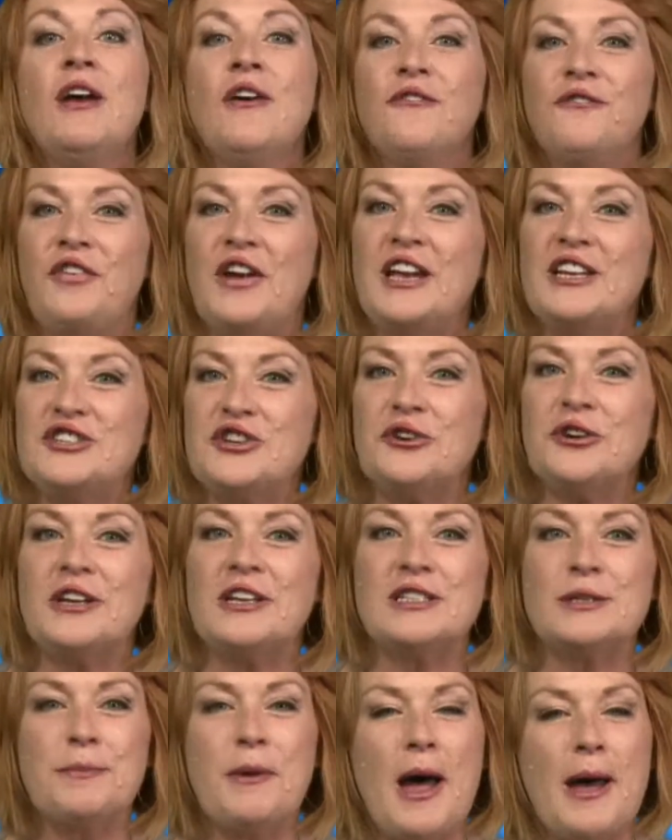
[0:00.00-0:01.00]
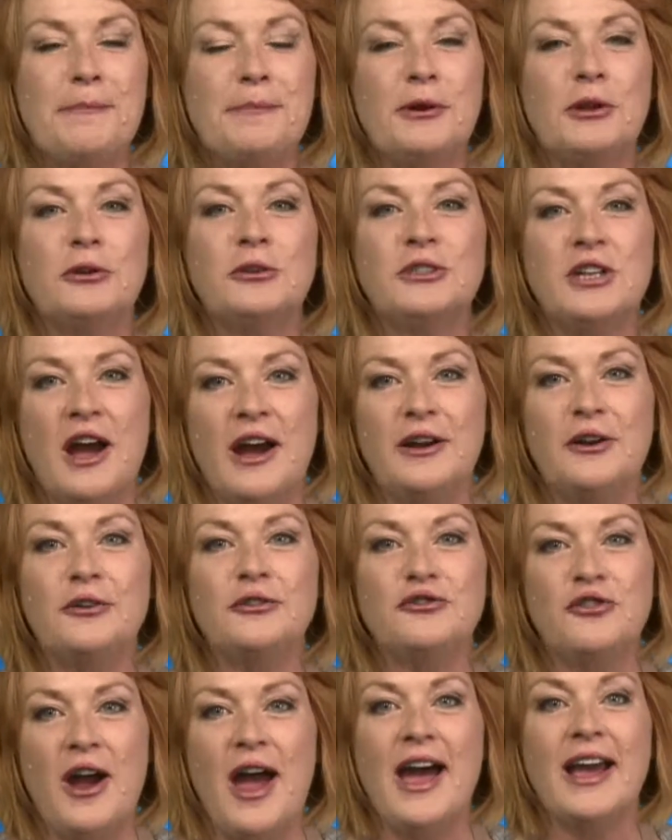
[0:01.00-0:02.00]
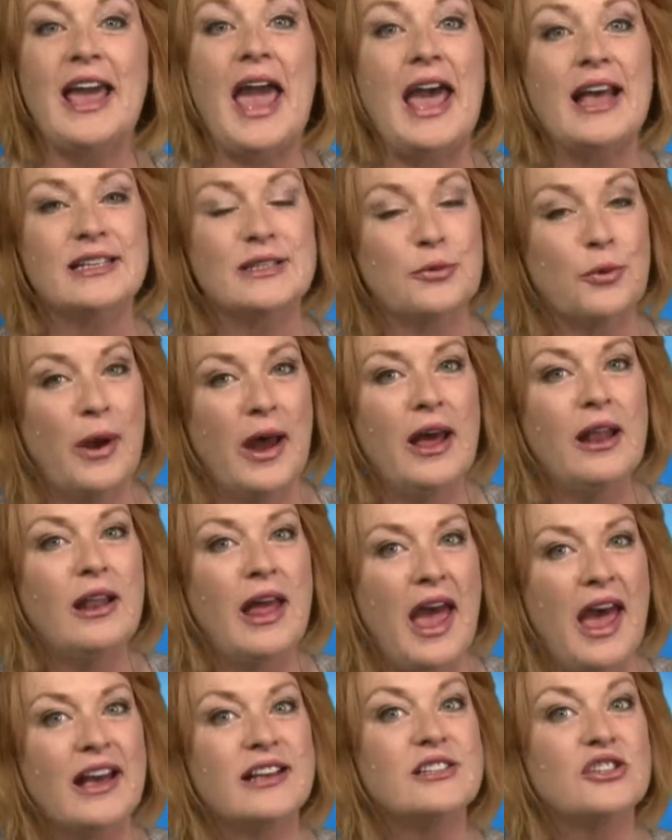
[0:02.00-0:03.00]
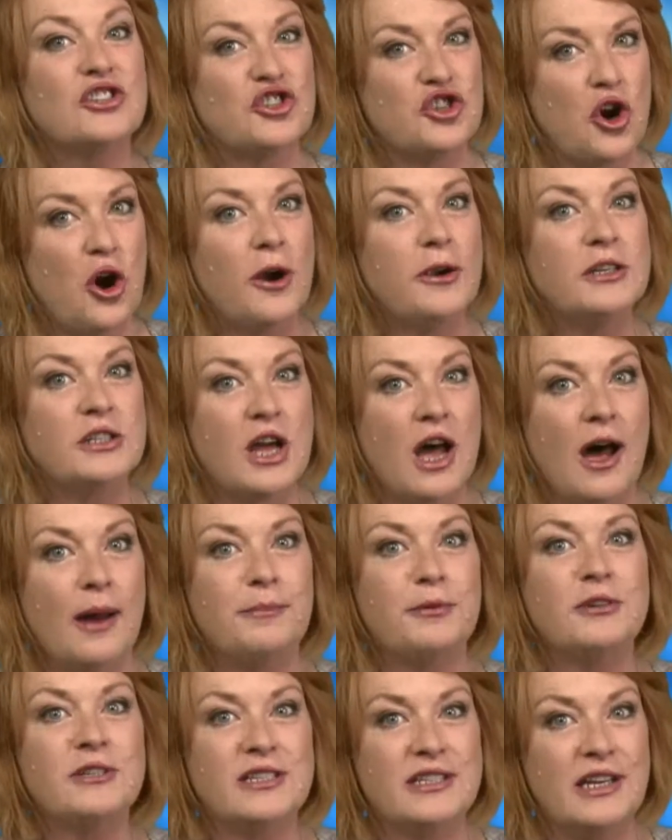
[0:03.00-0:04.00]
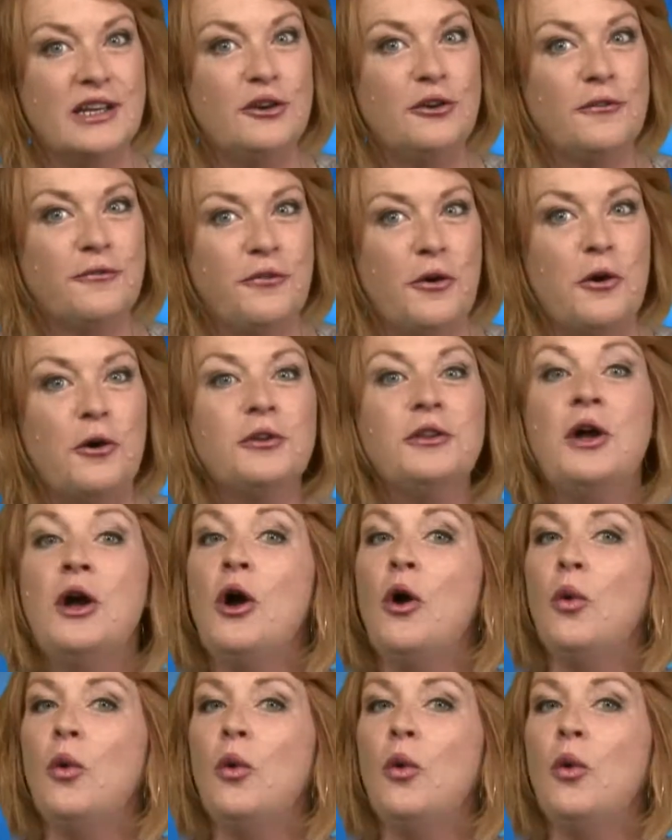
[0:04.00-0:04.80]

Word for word: featured its popular title track as well as chart topper Centerfold,